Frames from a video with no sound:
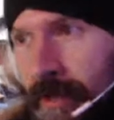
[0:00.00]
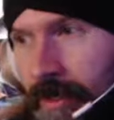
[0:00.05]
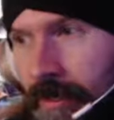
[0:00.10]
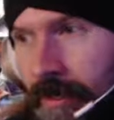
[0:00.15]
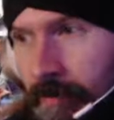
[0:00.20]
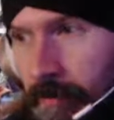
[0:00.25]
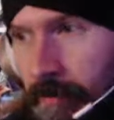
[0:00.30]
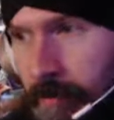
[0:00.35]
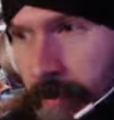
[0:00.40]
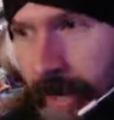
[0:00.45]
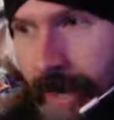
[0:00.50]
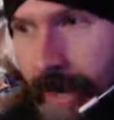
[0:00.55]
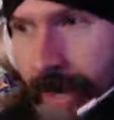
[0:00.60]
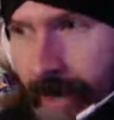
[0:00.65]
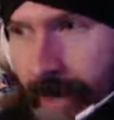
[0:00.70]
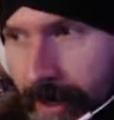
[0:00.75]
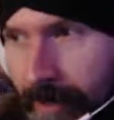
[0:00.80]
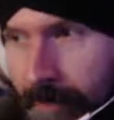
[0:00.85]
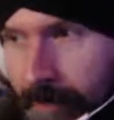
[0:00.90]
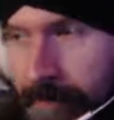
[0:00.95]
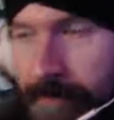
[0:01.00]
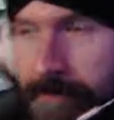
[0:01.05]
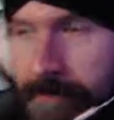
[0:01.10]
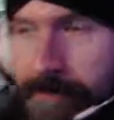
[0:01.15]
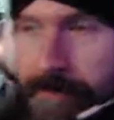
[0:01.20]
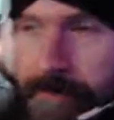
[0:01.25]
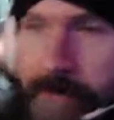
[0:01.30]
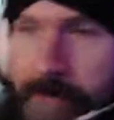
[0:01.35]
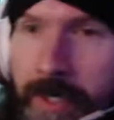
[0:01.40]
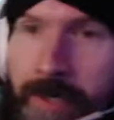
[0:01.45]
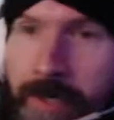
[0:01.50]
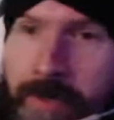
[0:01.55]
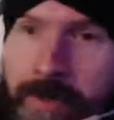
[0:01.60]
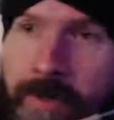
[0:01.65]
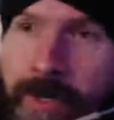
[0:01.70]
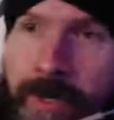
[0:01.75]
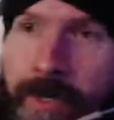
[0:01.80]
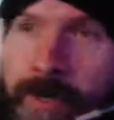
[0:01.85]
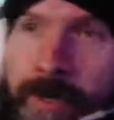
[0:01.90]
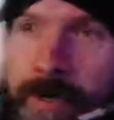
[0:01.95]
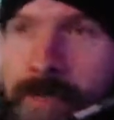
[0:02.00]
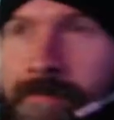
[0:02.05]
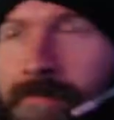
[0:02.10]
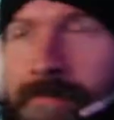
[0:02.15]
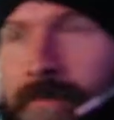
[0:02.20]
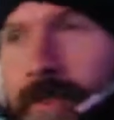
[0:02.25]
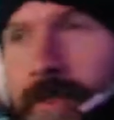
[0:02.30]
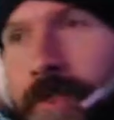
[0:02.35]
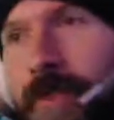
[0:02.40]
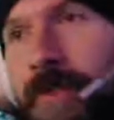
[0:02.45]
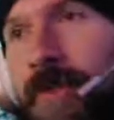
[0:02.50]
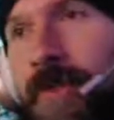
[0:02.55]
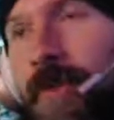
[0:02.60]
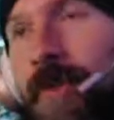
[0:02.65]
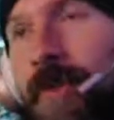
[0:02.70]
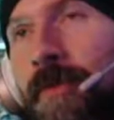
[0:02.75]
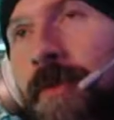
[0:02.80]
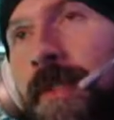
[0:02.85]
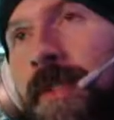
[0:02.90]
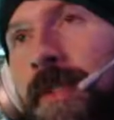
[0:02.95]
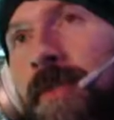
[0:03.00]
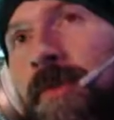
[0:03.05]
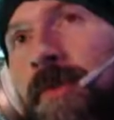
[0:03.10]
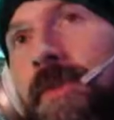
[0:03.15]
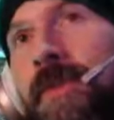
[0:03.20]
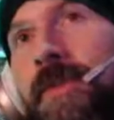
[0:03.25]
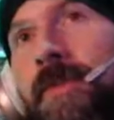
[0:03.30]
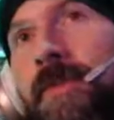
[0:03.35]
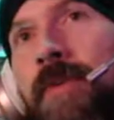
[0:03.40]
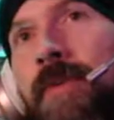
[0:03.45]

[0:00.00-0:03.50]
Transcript: bam, there you are. Don't really know what's going